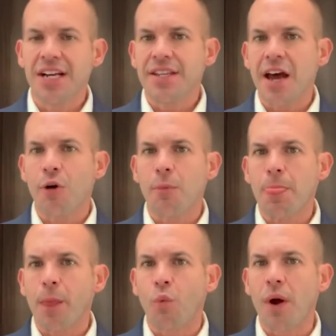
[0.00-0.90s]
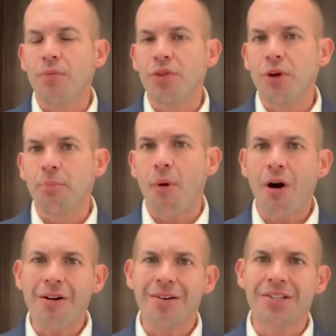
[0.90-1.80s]
Now, when the
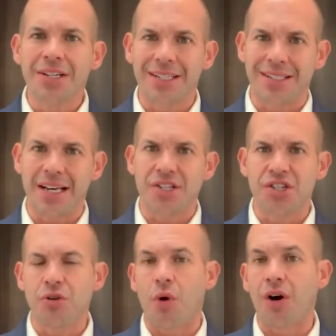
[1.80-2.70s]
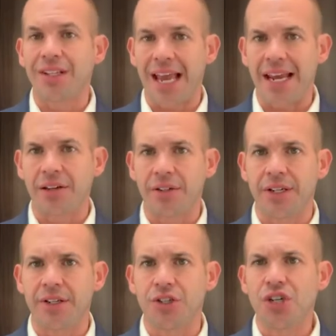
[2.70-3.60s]
bar is going to test you on
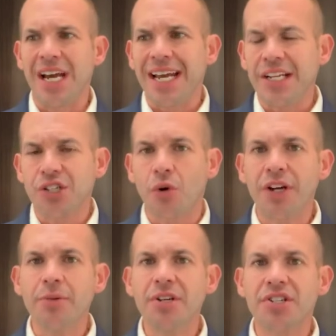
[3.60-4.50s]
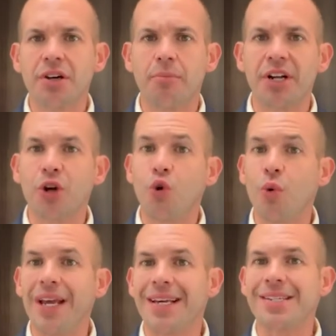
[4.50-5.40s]
alienage, it's going to be somebody
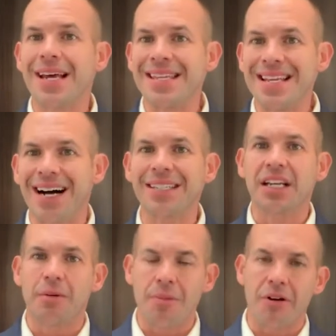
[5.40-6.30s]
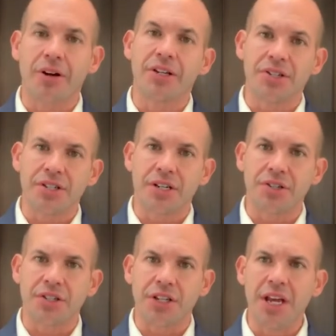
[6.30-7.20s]
who is not an American
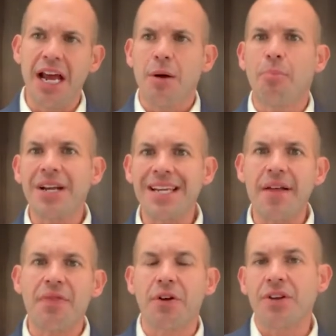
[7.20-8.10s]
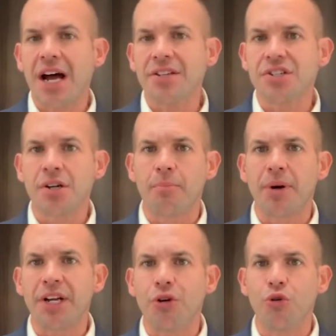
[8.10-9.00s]
citizen, but yet they're not
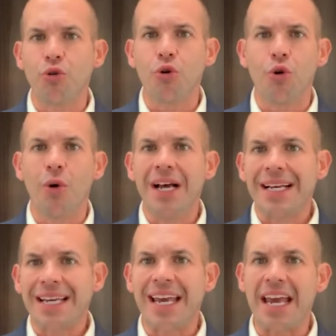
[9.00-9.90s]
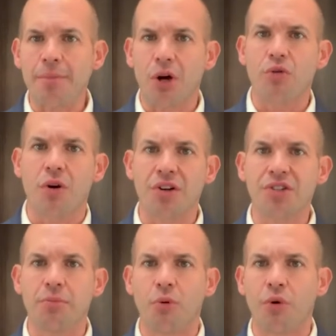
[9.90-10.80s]
somebody who came across
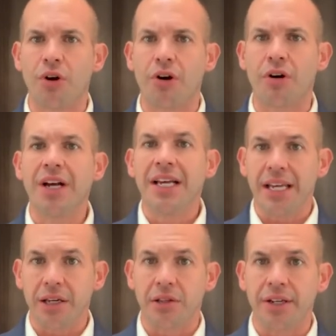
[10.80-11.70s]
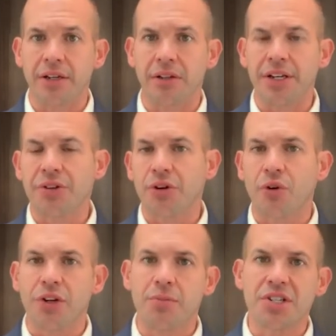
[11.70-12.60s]
the border illegally. They're
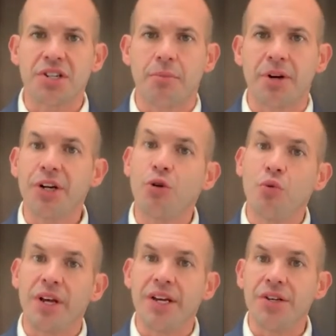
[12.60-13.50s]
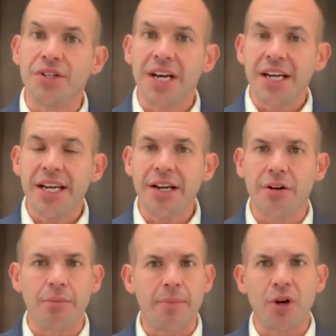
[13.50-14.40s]
going to be somebody who is
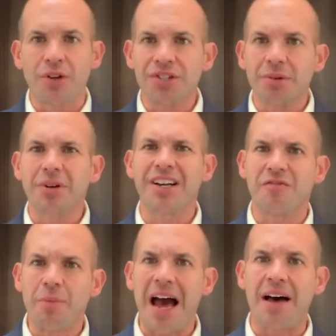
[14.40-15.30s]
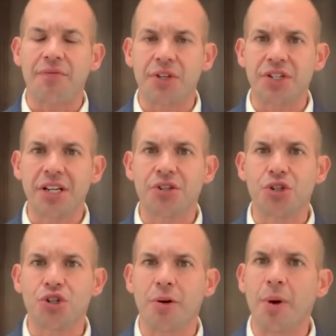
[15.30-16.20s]
here, maybe on some kind of path to
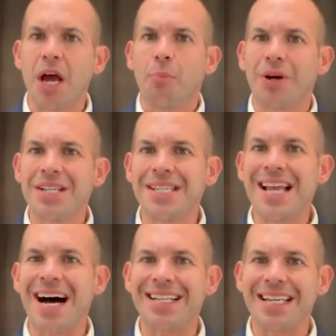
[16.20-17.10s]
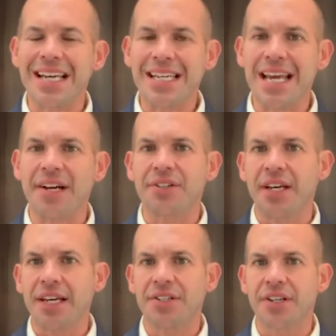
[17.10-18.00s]
citizenship, but is not yet
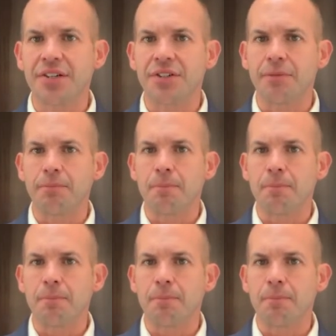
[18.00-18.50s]
a citizen.